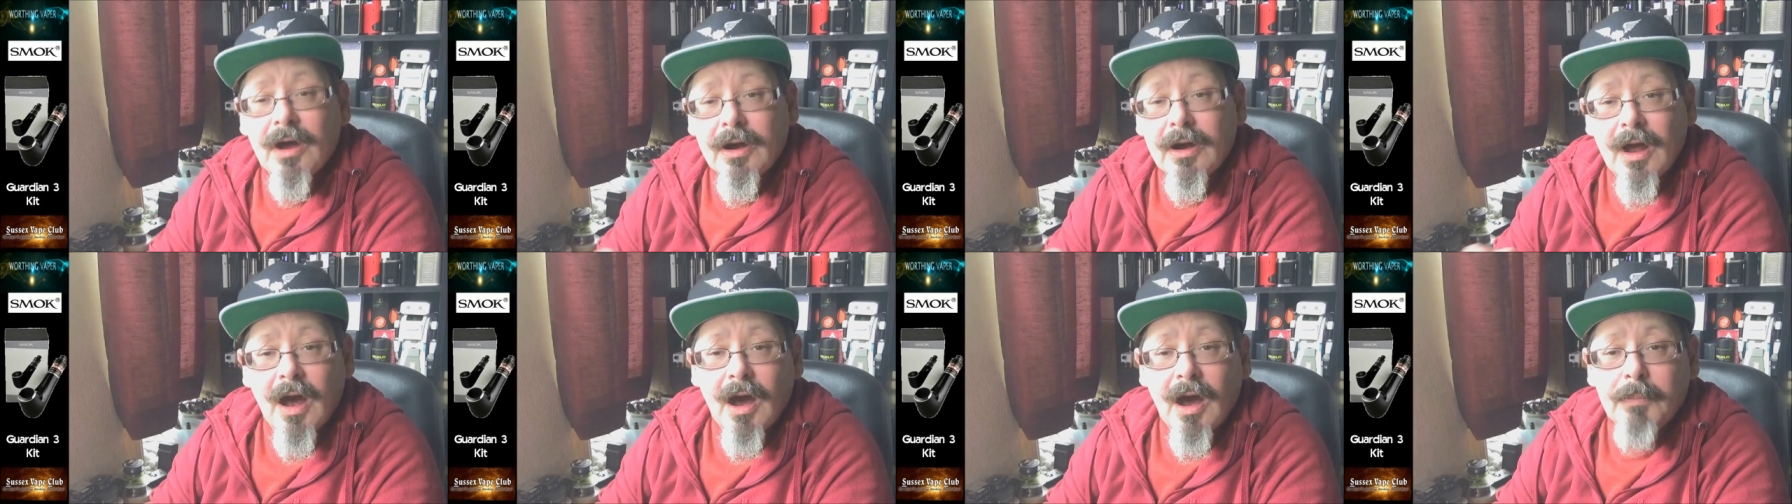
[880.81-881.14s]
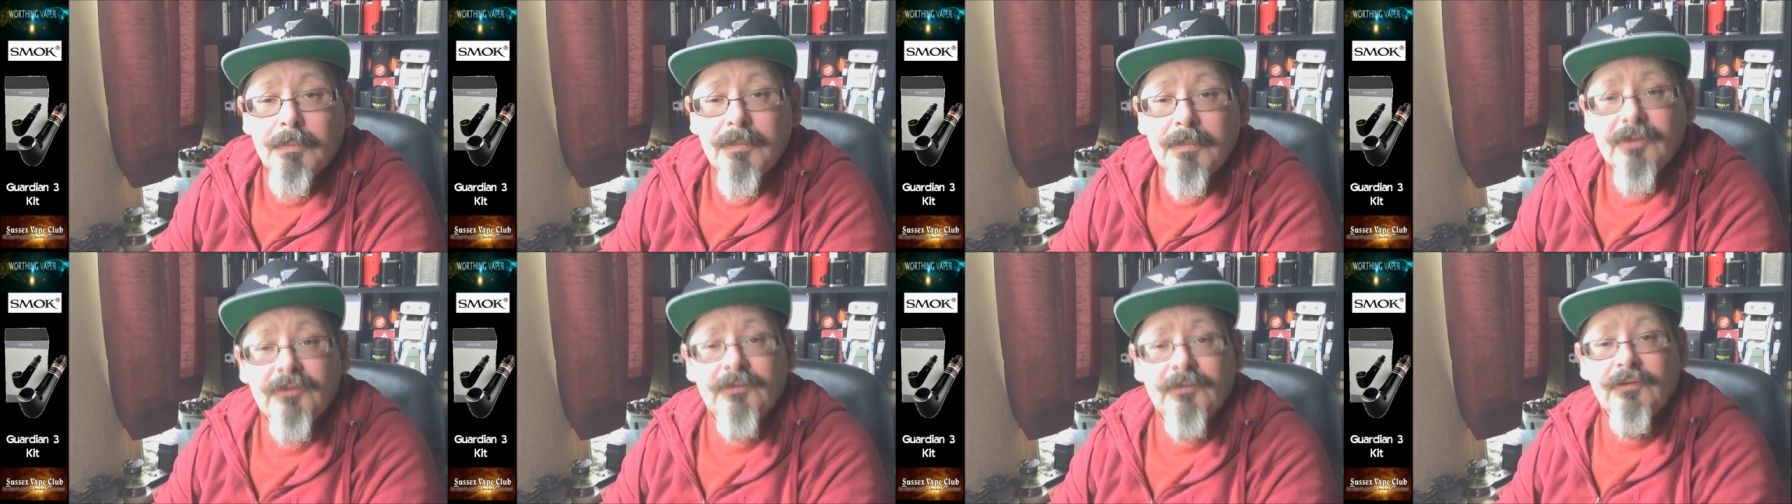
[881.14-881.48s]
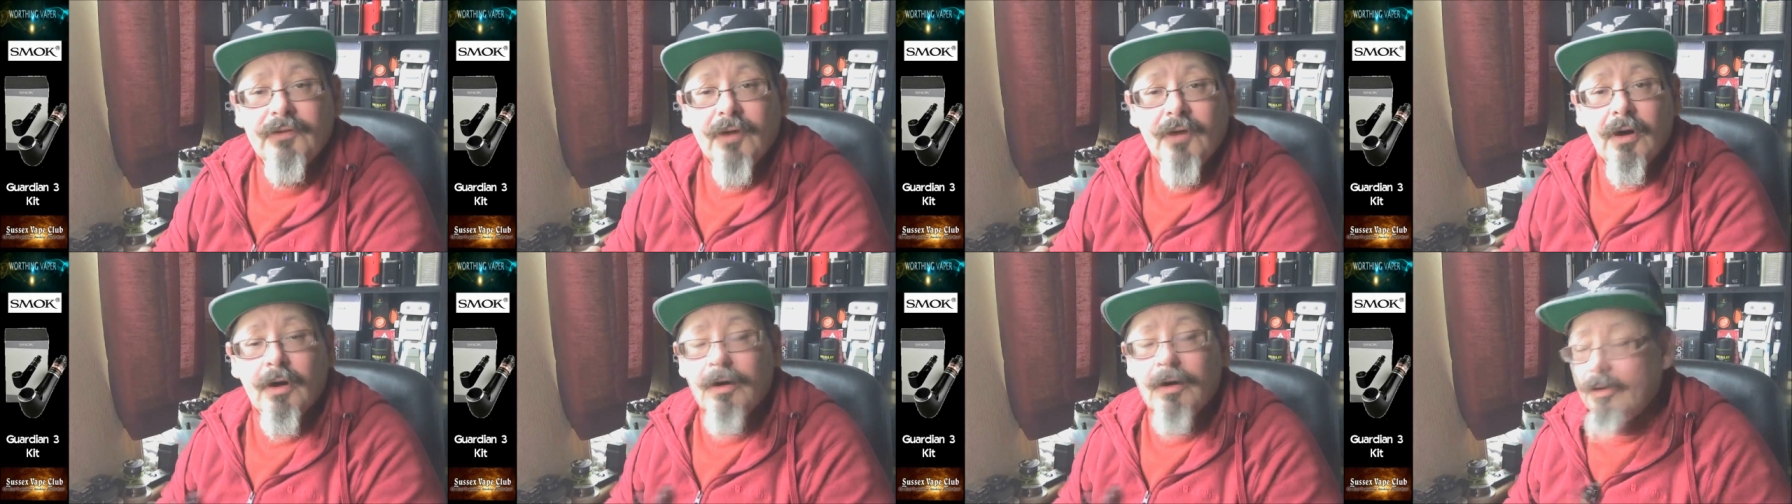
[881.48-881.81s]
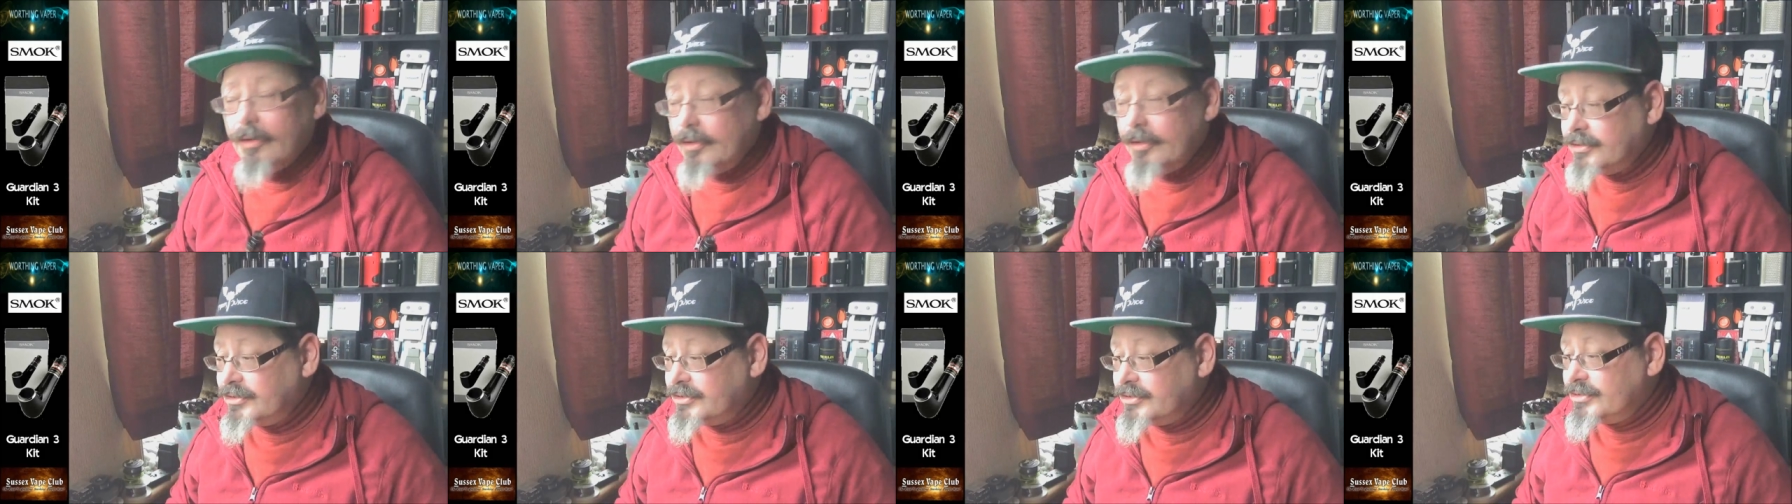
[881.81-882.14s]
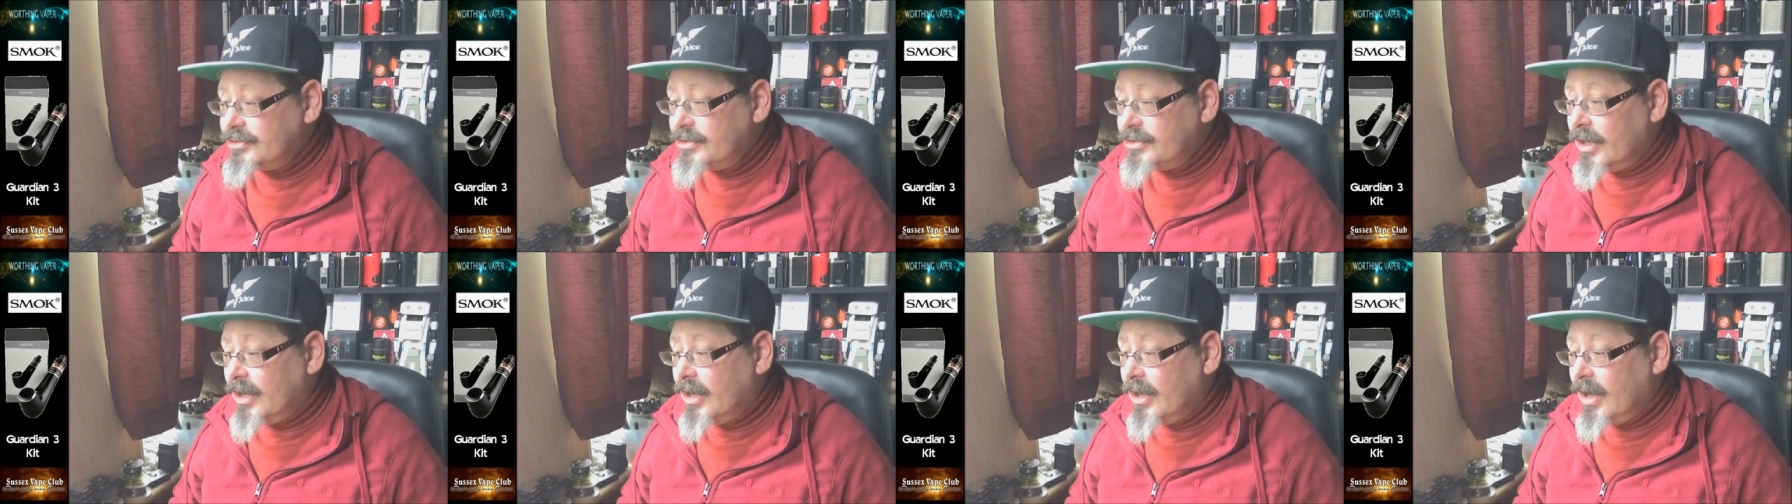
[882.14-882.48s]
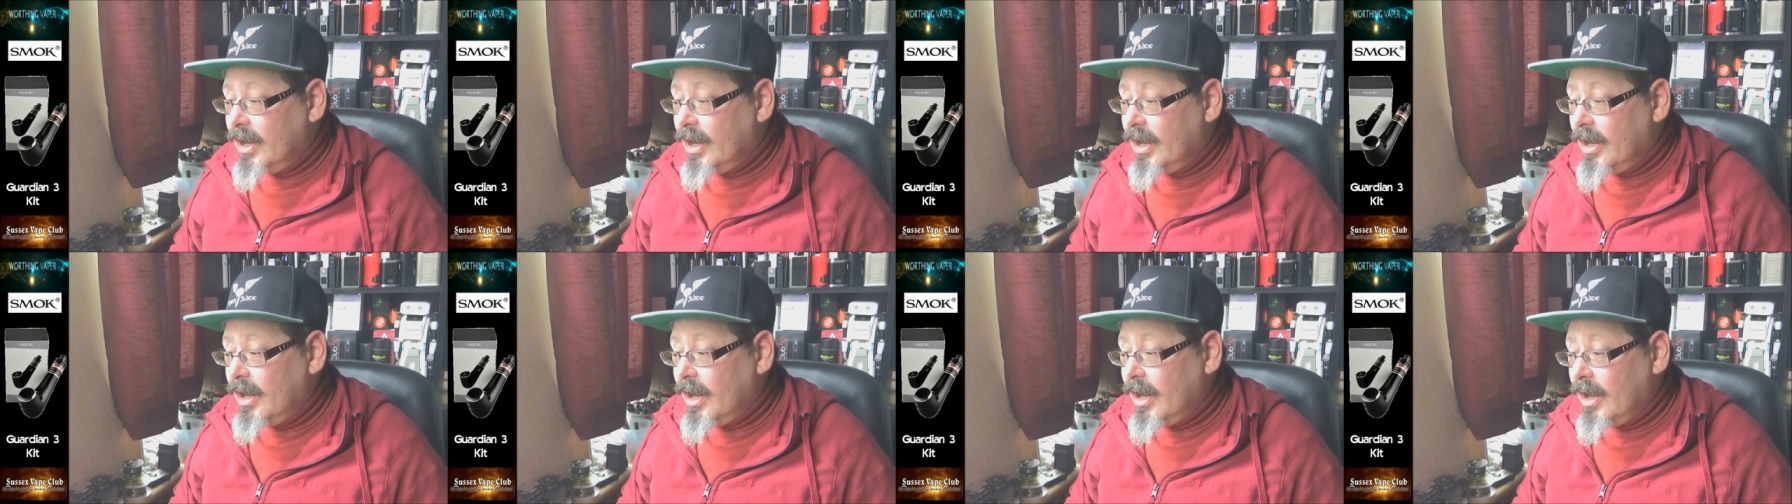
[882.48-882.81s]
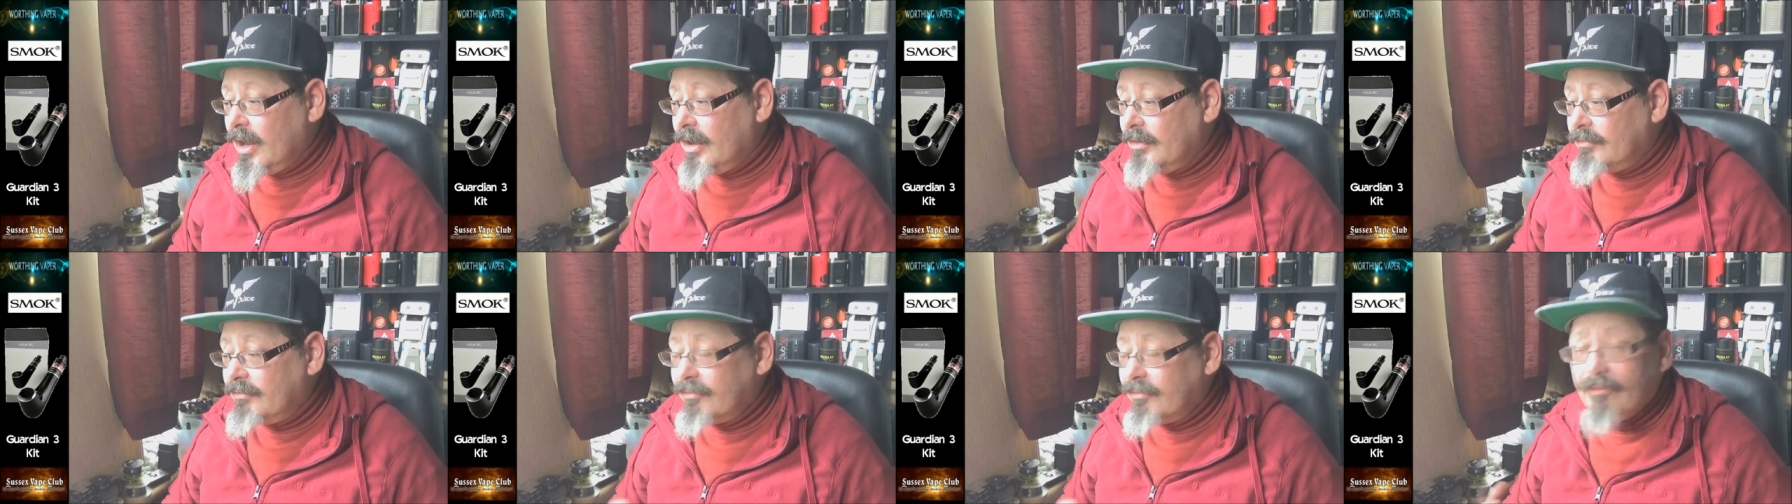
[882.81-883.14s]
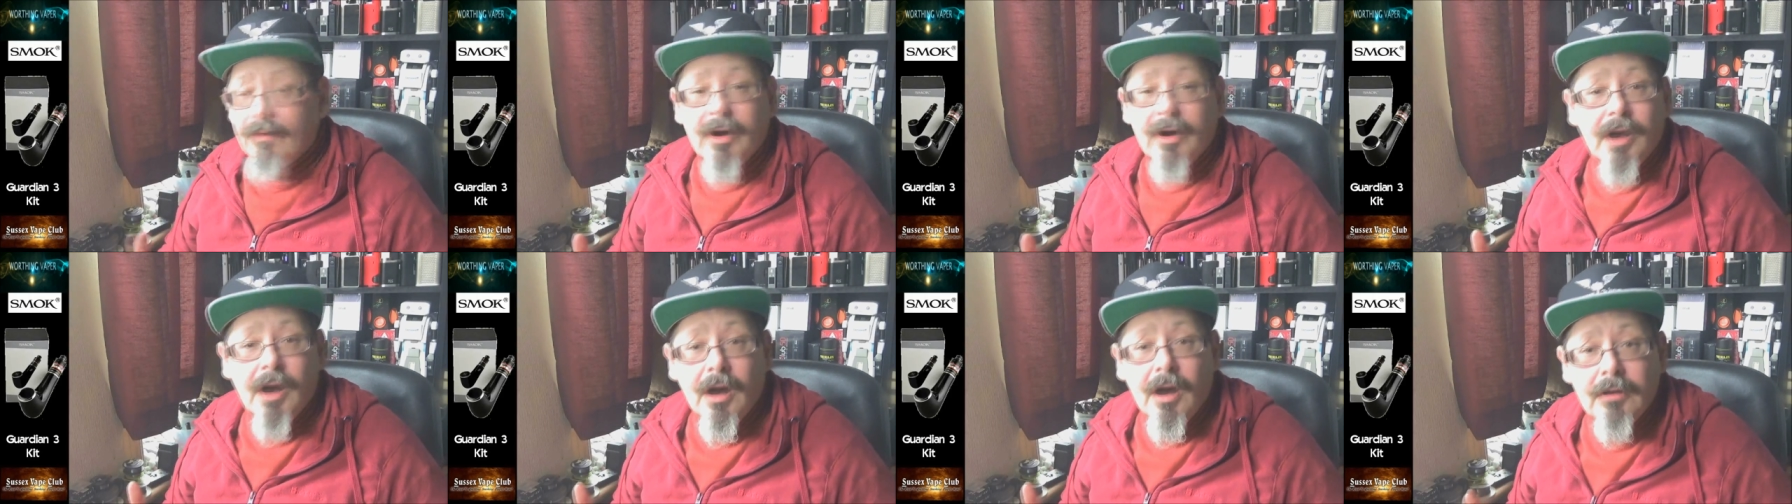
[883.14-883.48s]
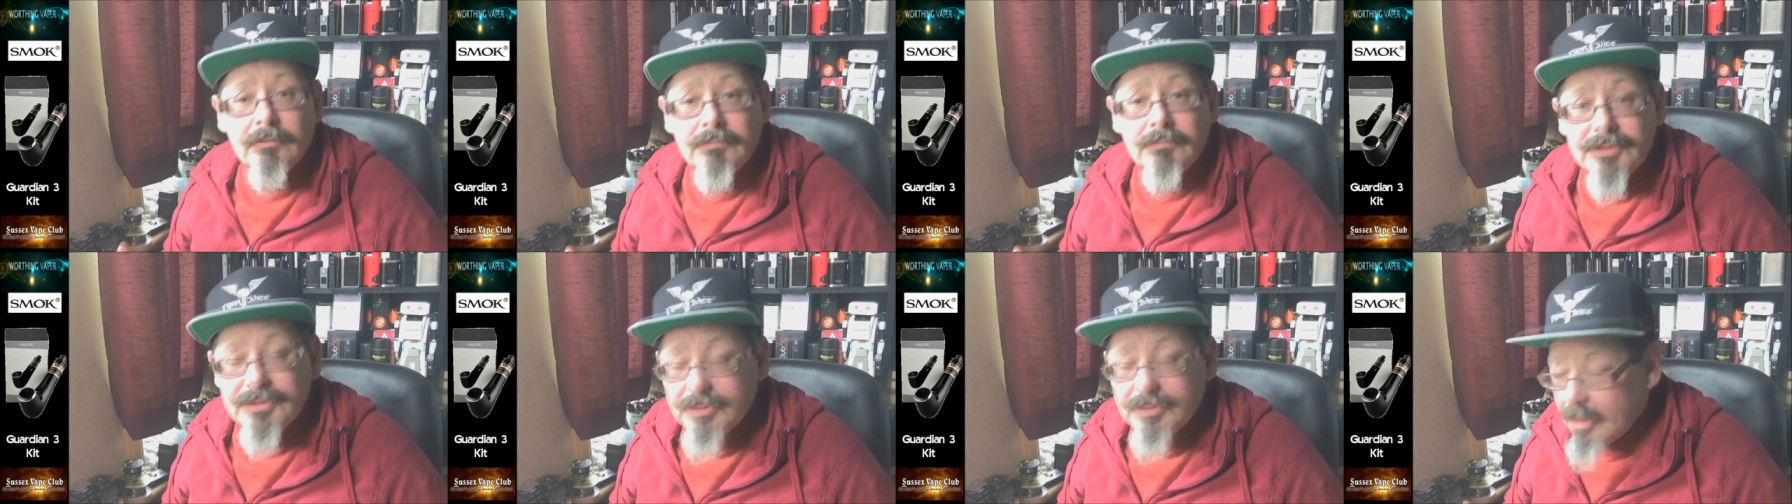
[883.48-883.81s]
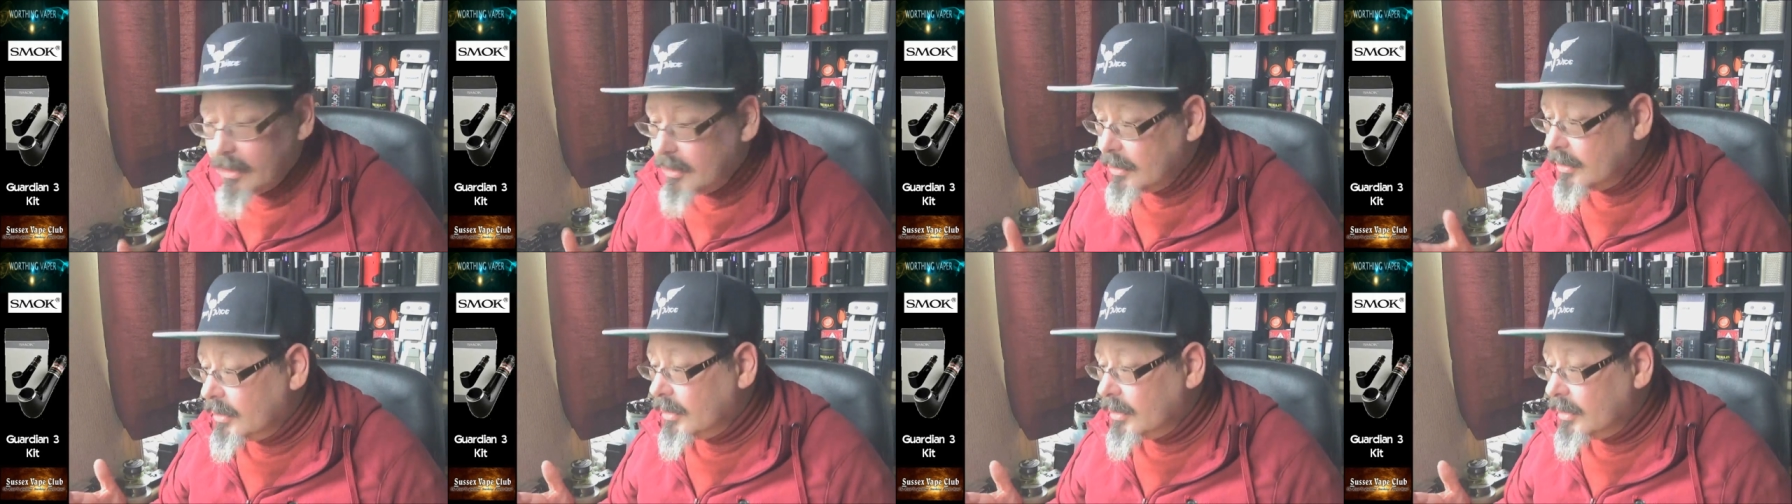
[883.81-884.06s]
and up as far as, uh, 3 ohms.